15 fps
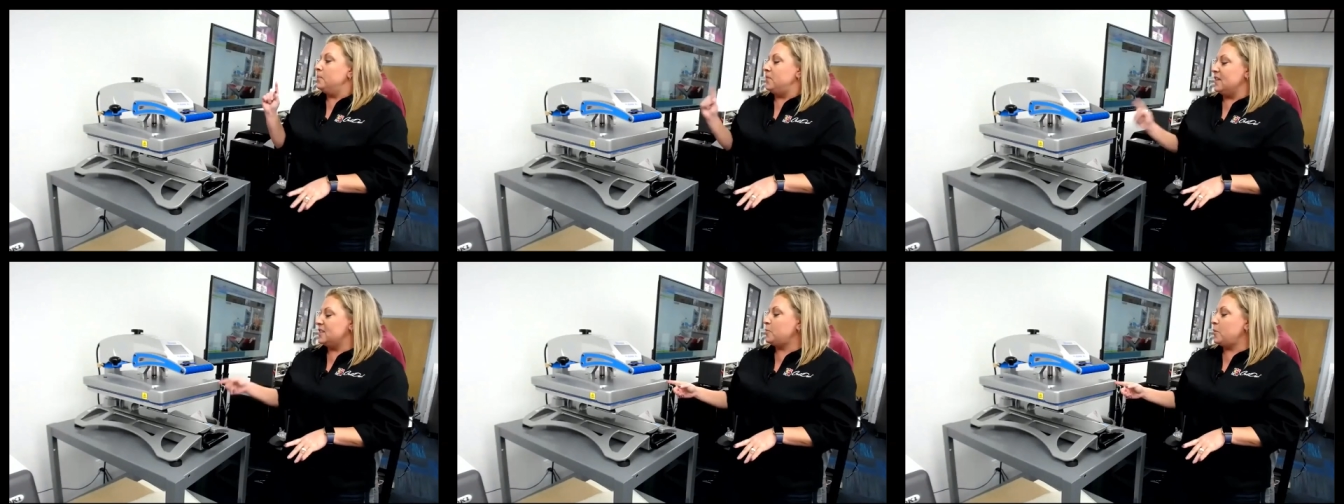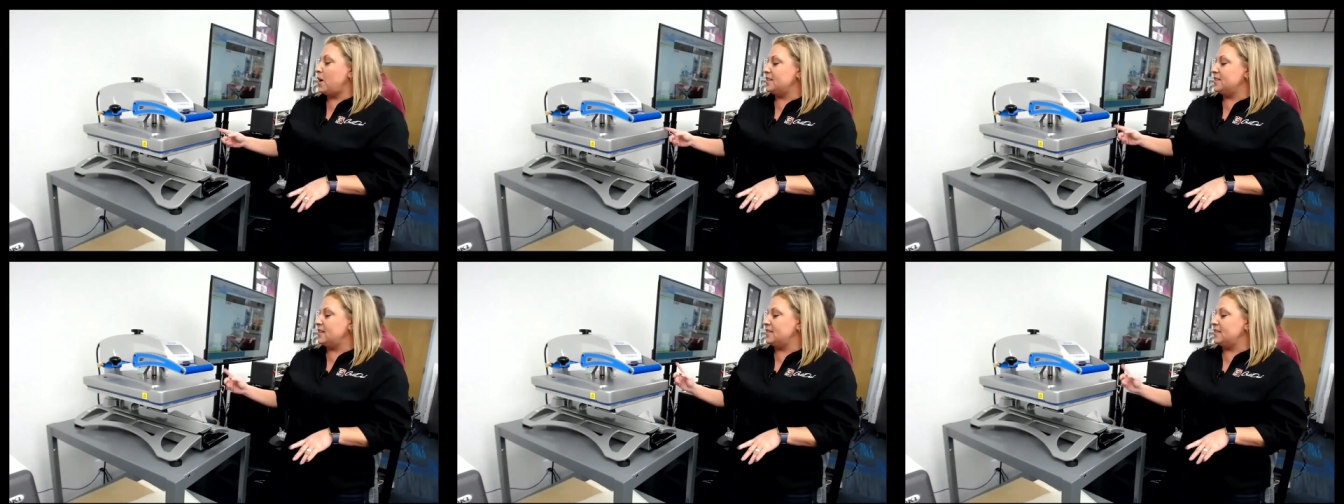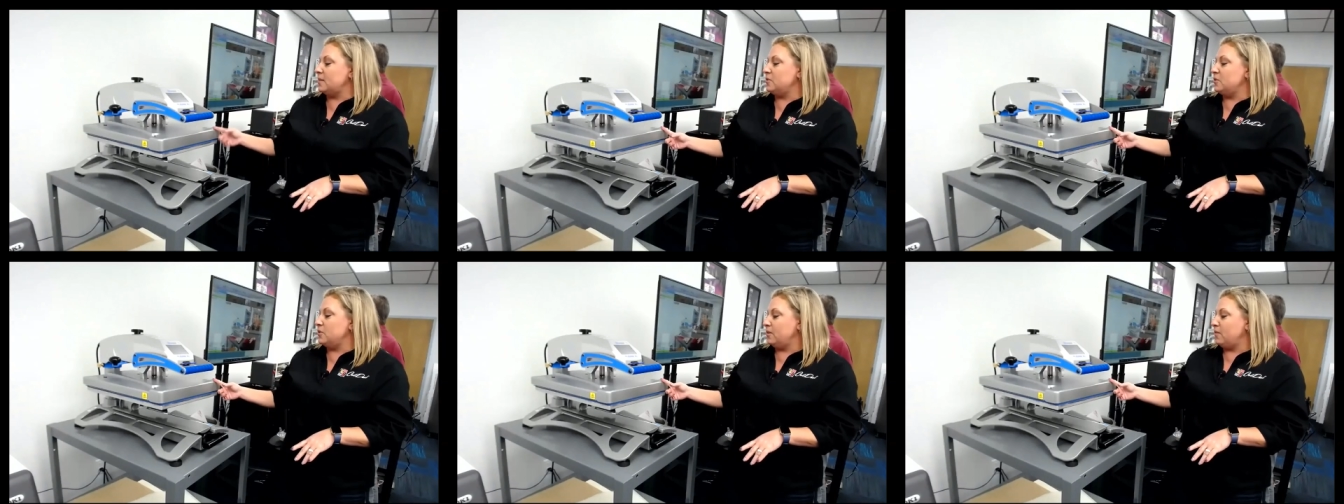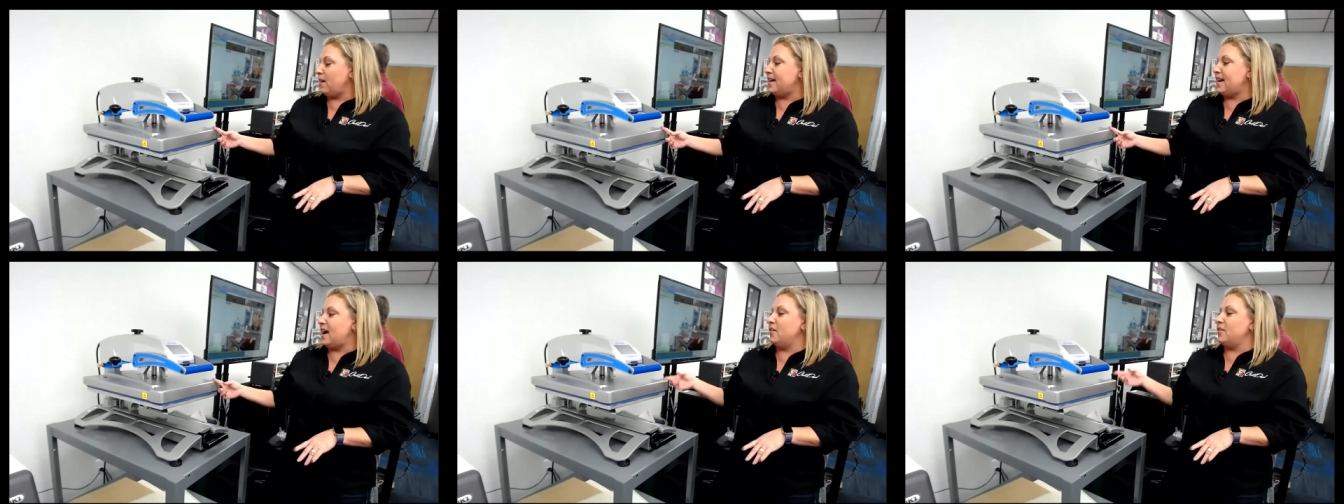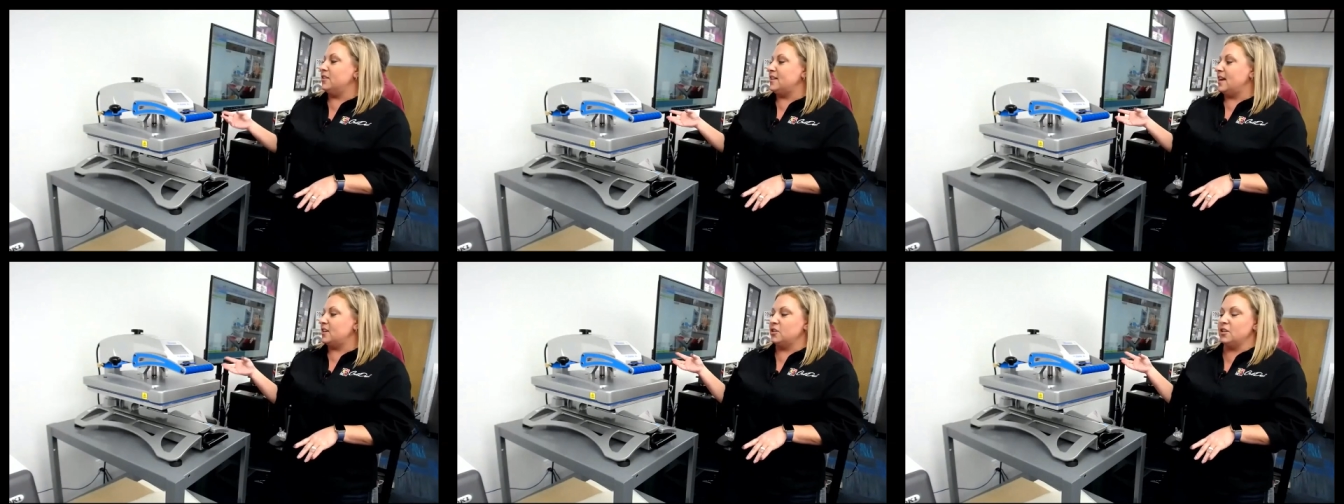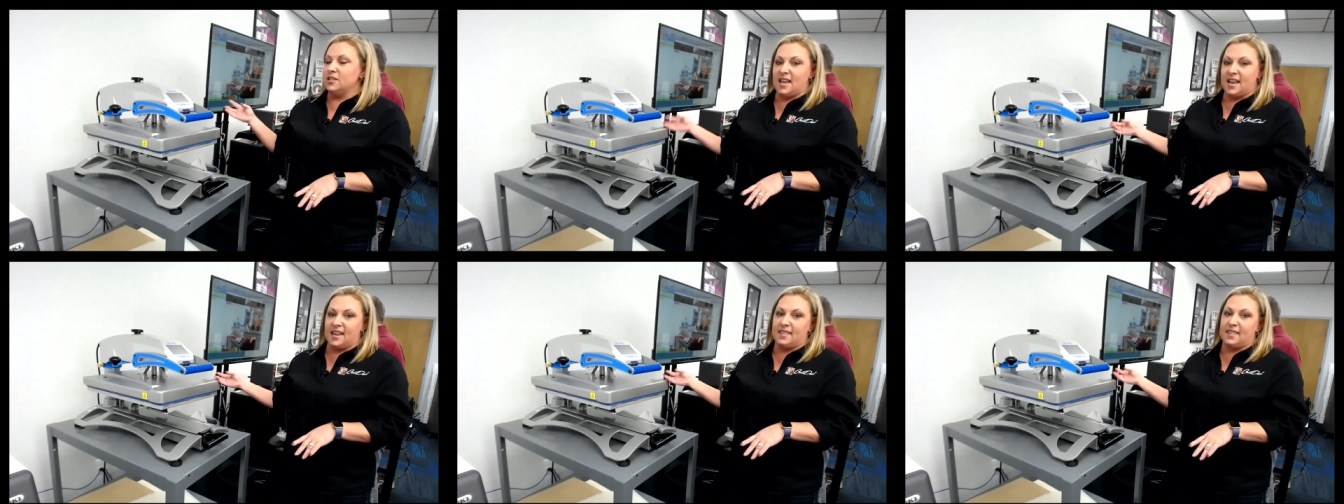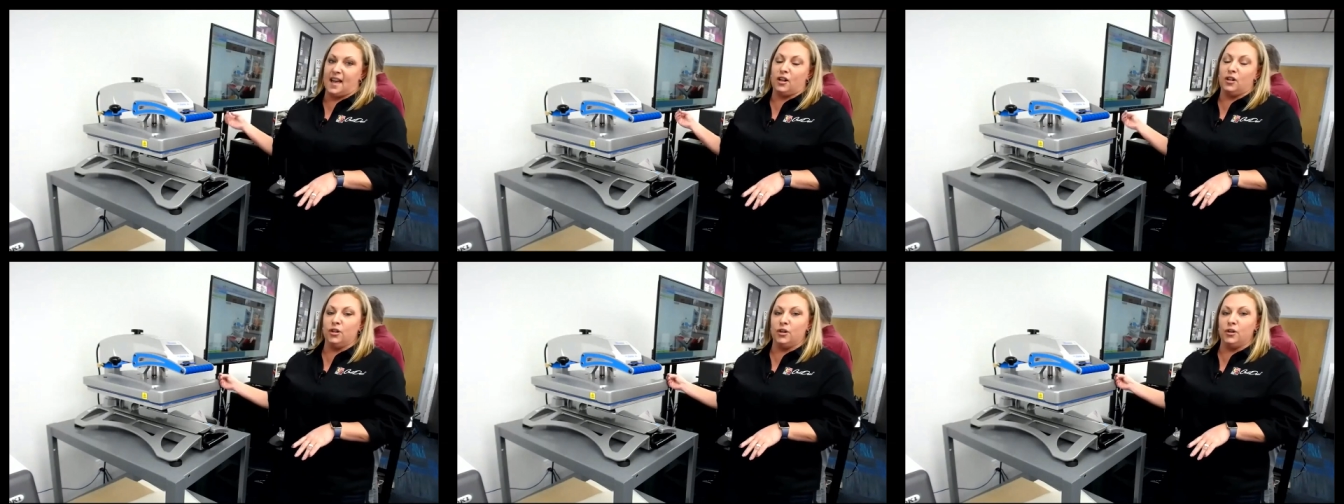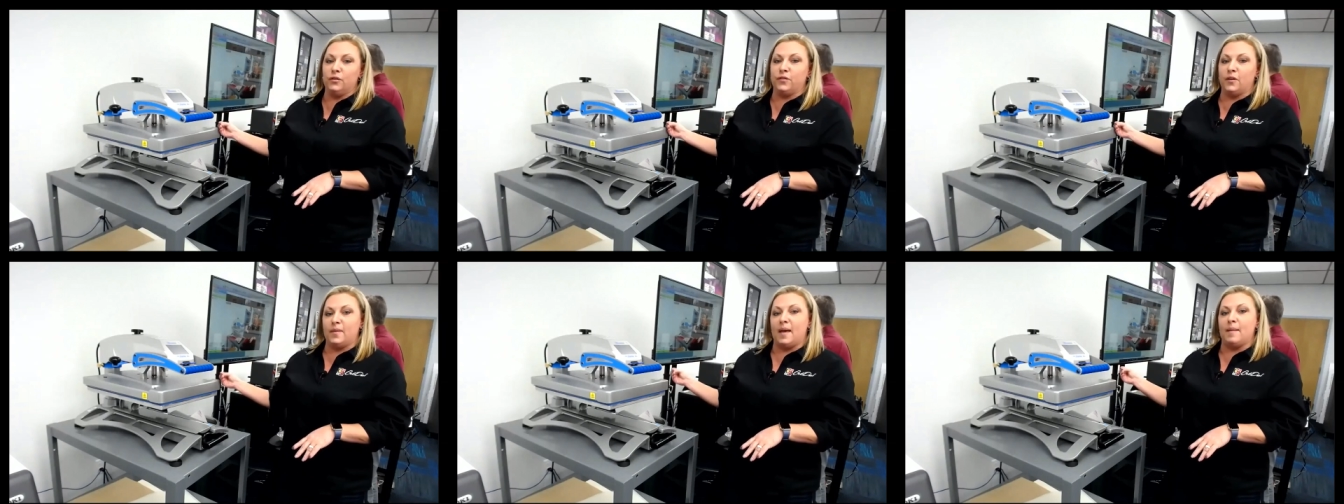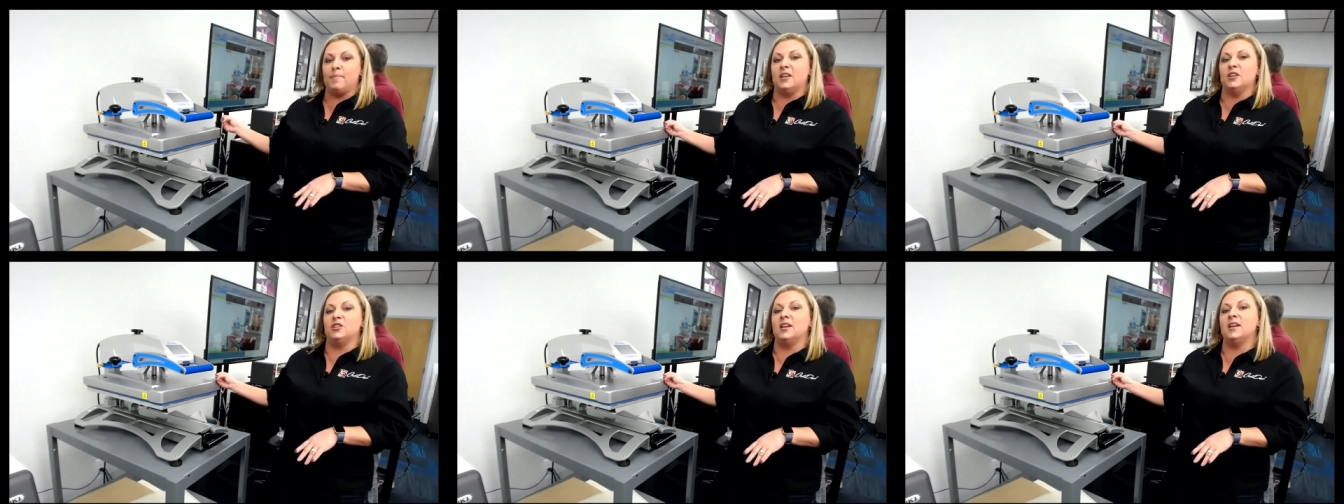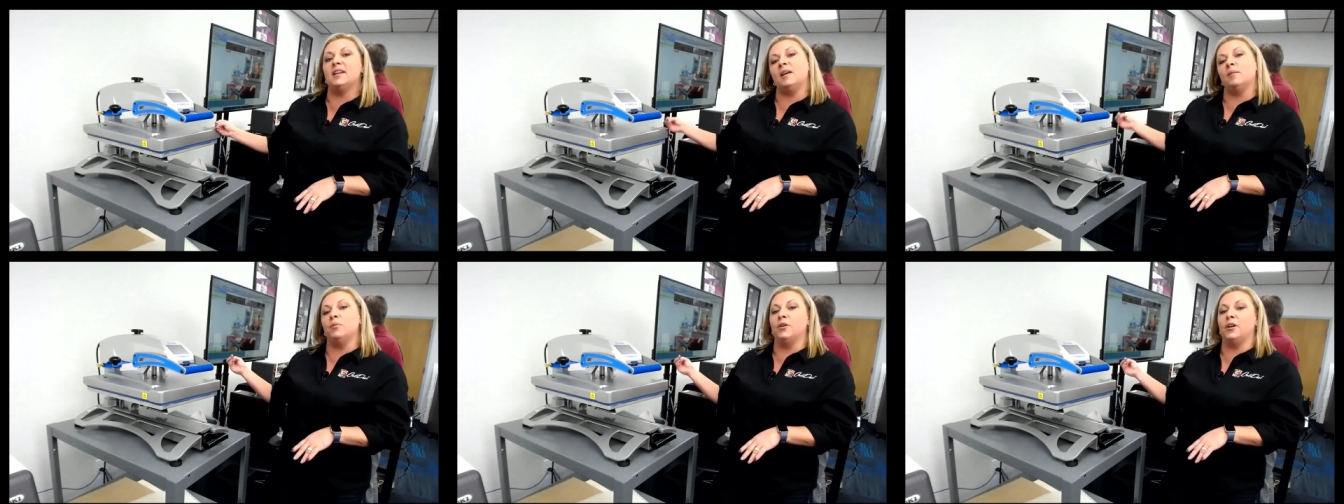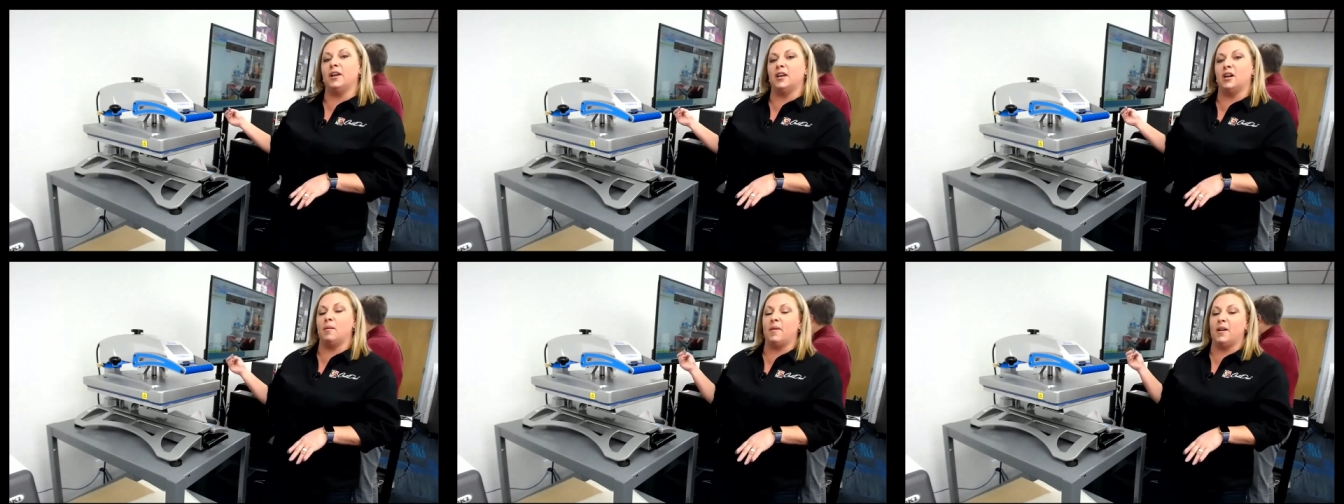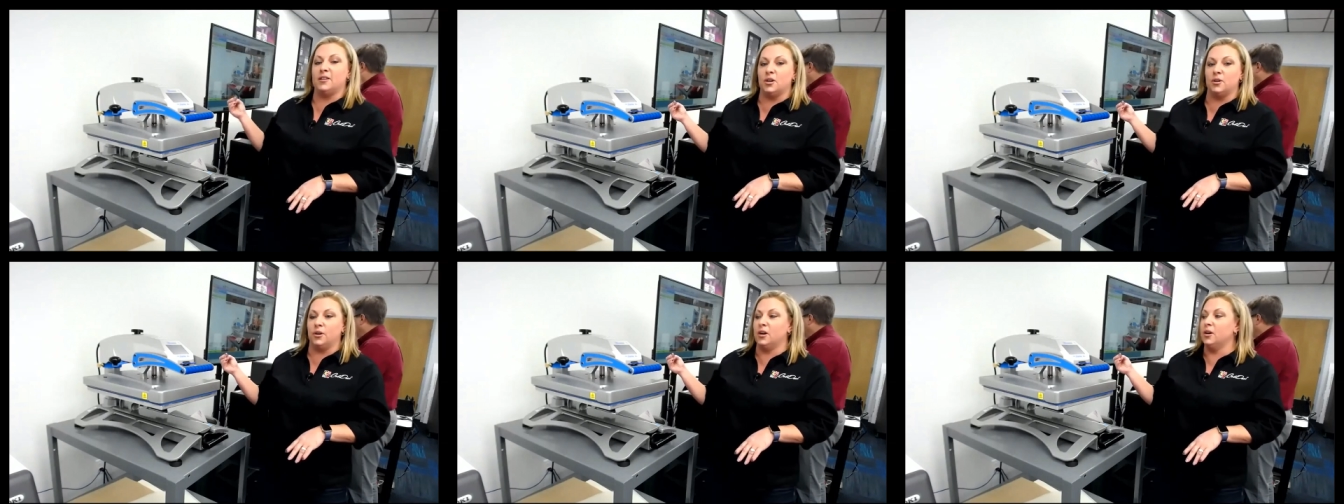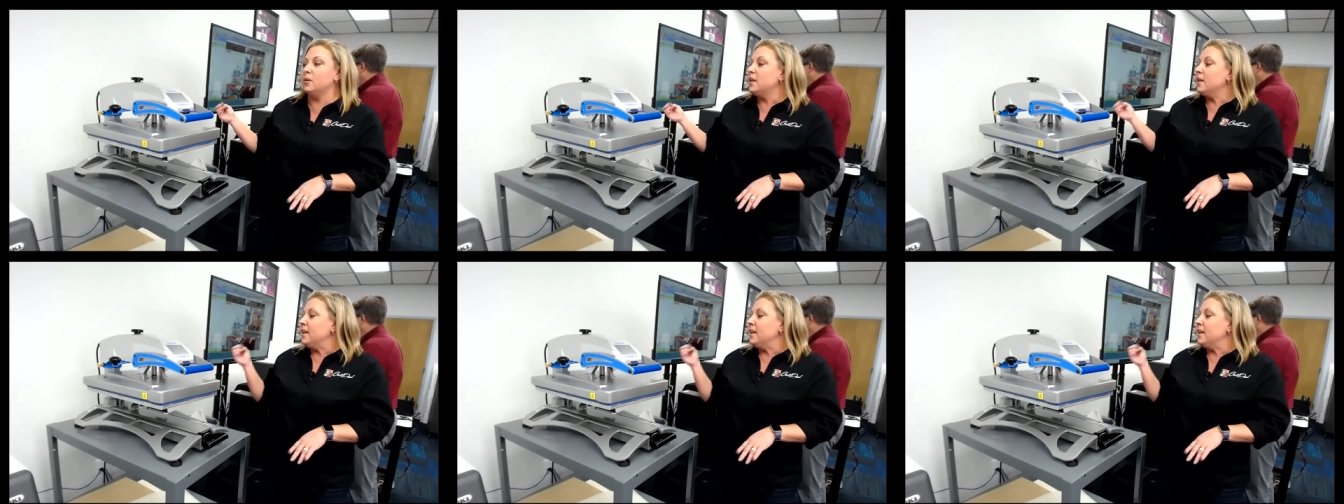This process I'm doing right now that's actually taking that glue from that B sheet and putting it on my toner